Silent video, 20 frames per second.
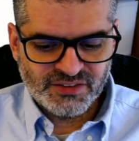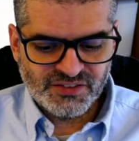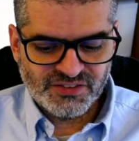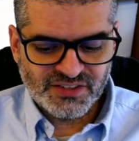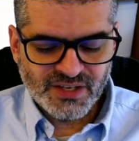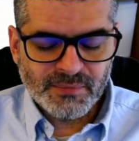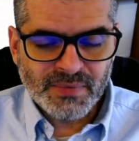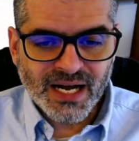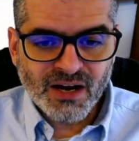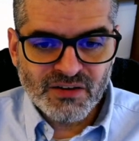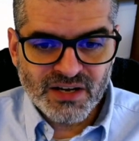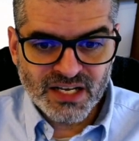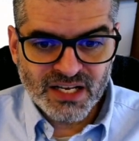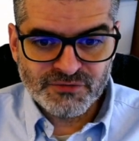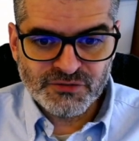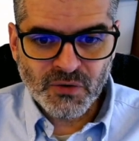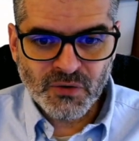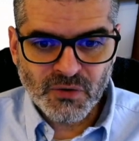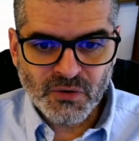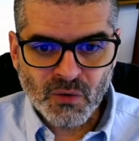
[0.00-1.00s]
somehow
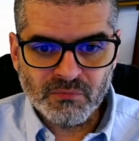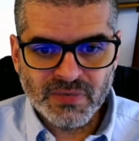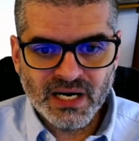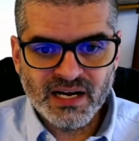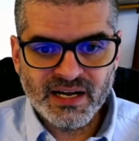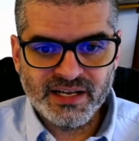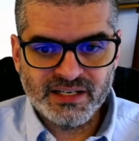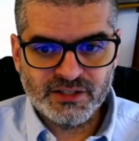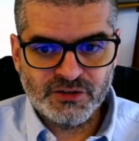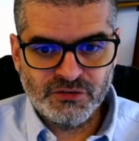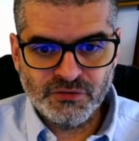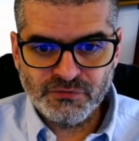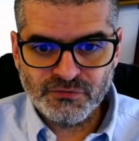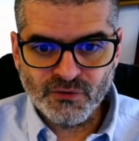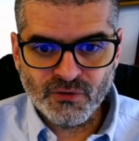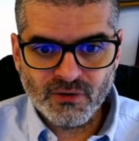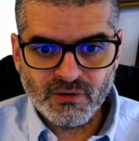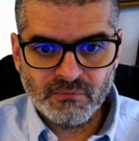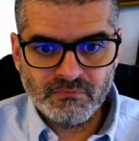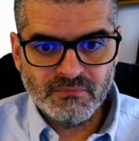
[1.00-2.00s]
have to combine to
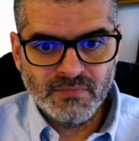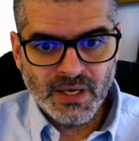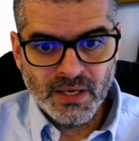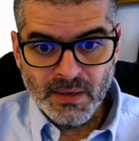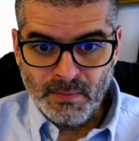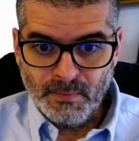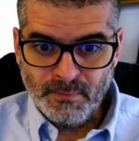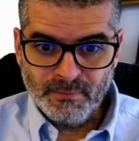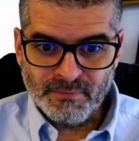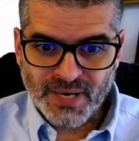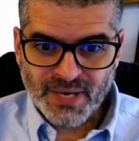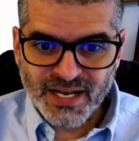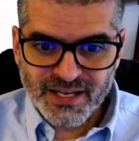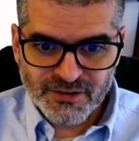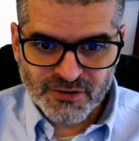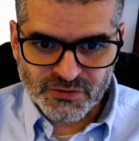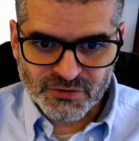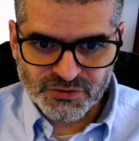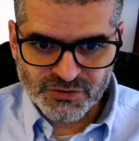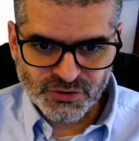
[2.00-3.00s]
form my
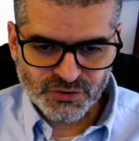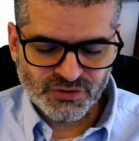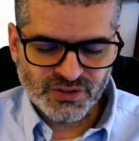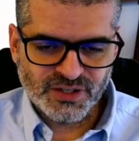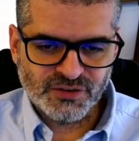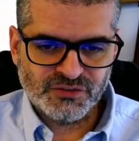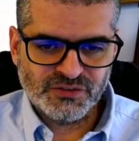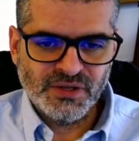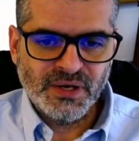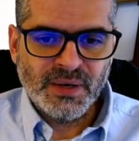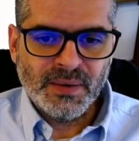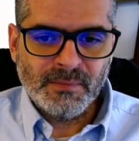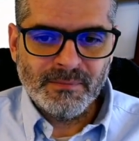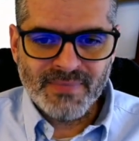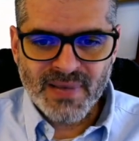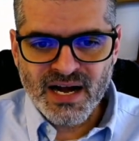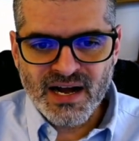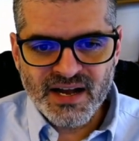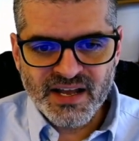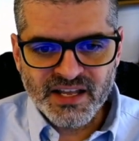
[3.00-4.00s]
consciousness,
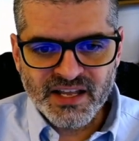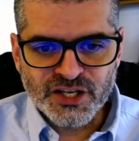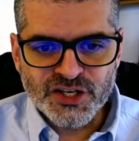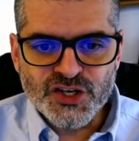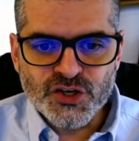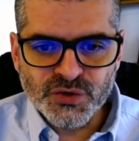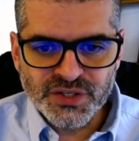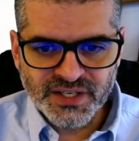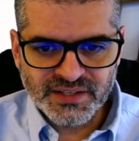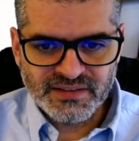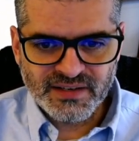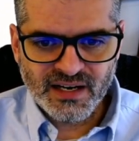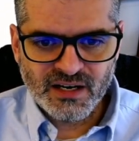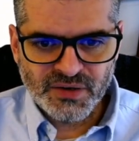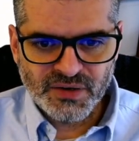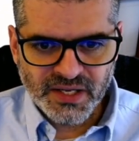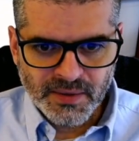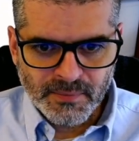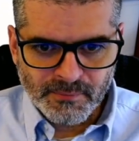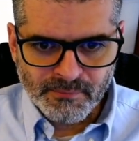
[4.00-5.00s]
my
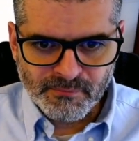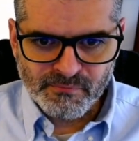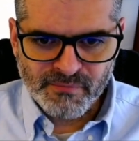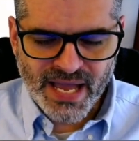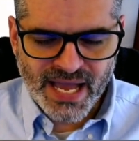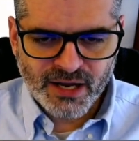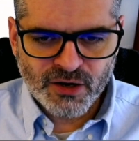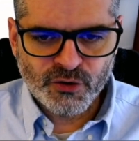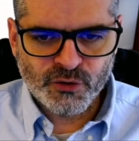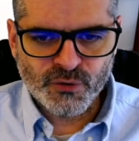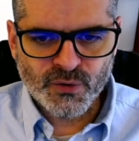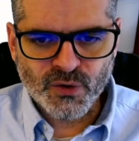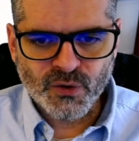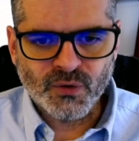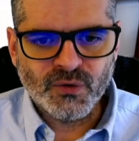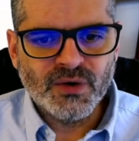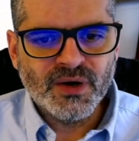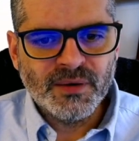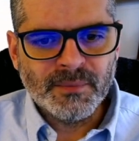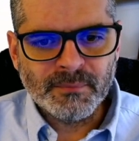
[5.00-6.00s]
unitary
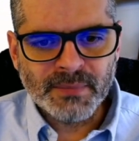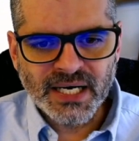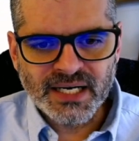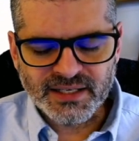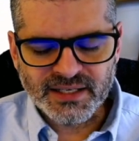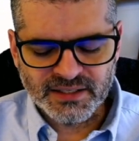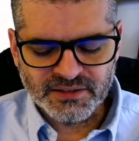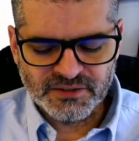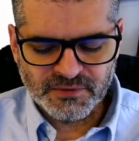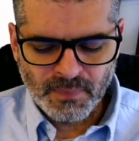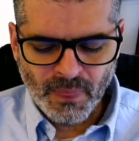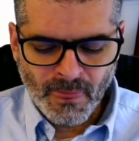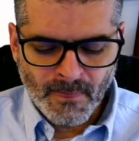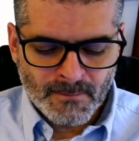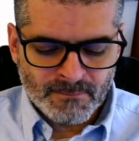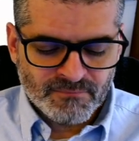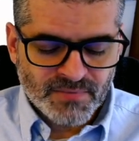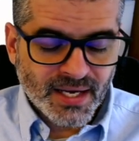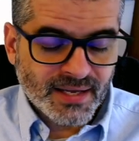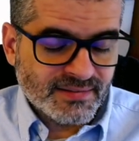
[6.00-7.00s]
macro mind.
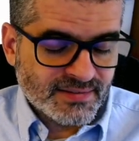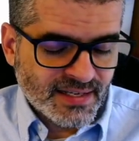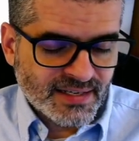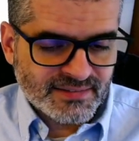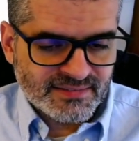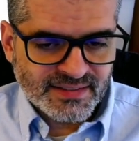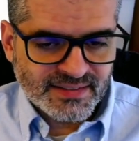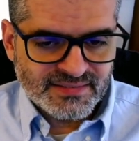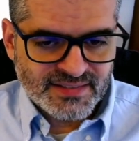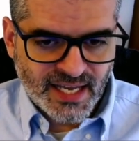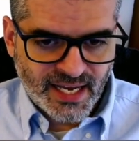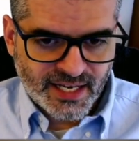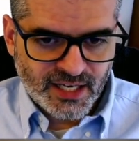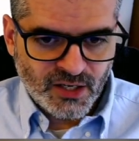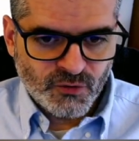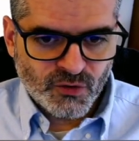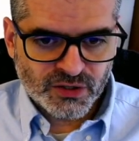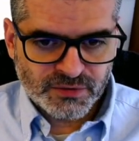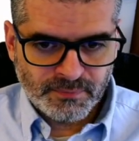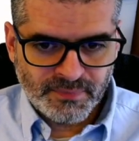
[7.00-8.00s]
And that's exactly
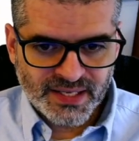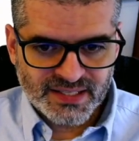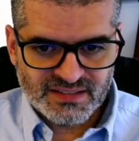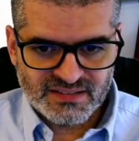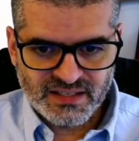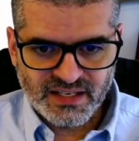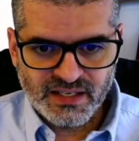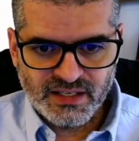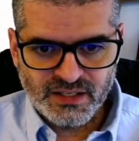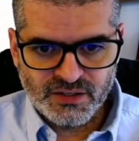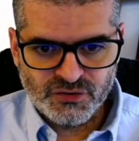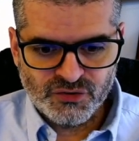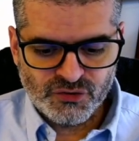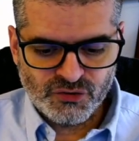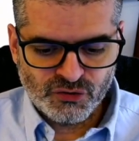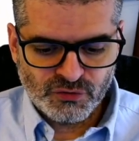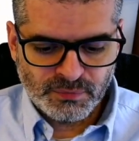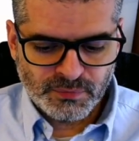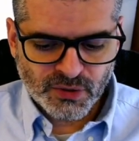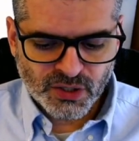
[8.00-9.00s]
what
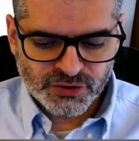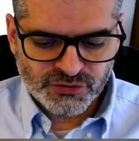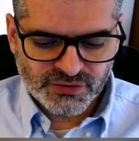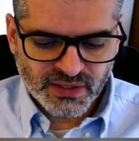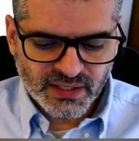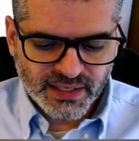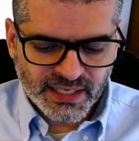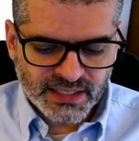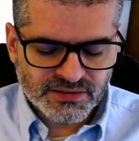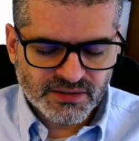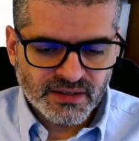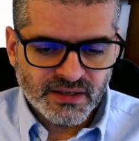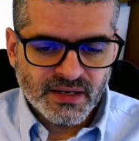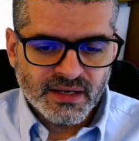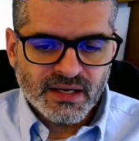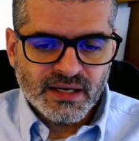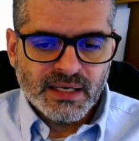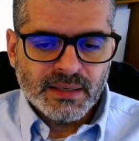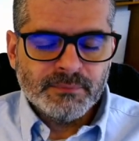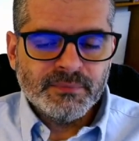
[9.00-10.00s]
panpsychists postulate,
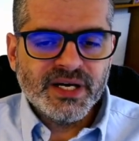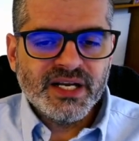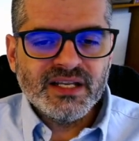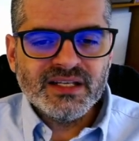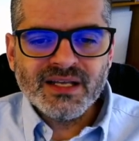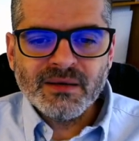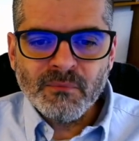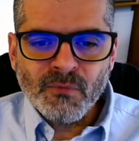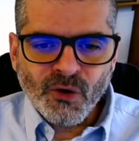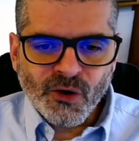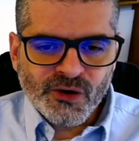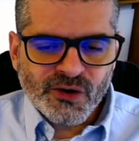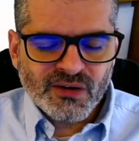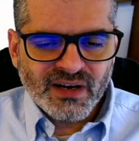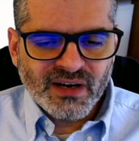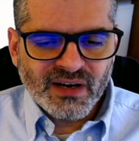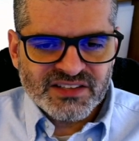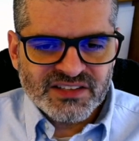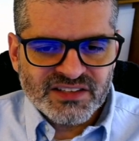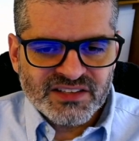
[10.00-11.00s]
but in a more or
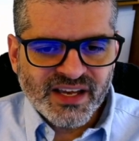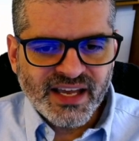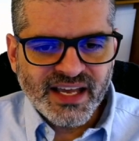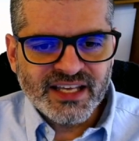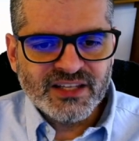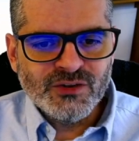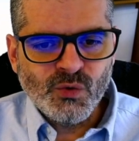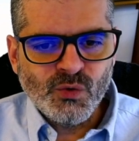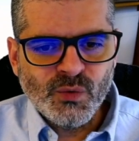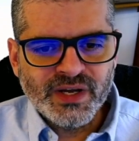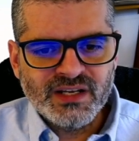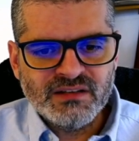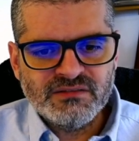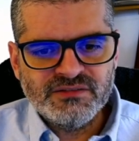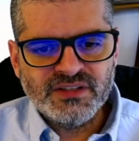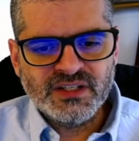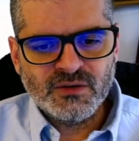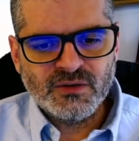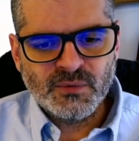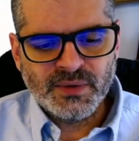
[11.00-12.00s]
less
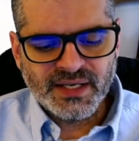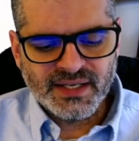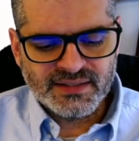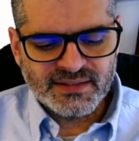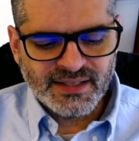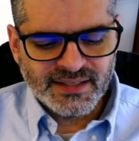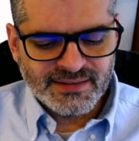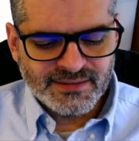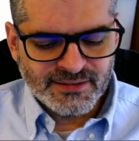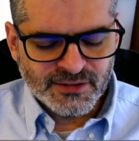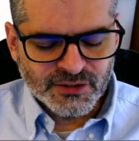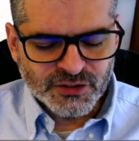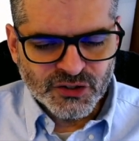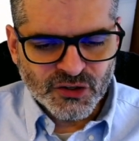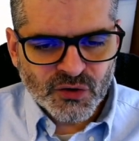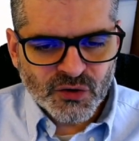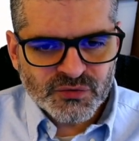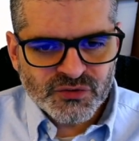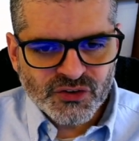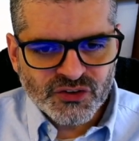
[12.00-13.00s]
hand-waving way. They
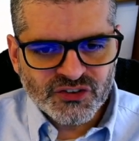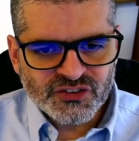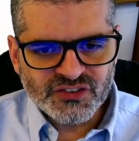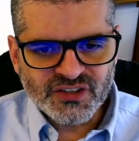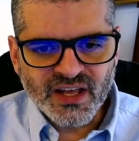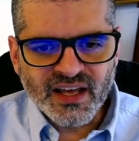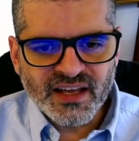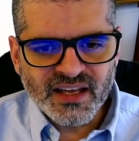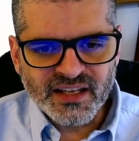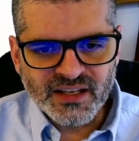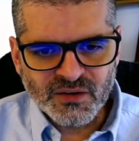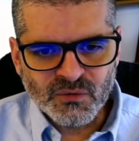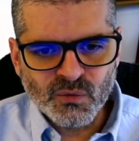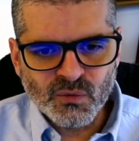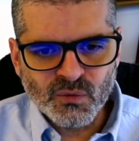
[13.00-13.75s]
don't say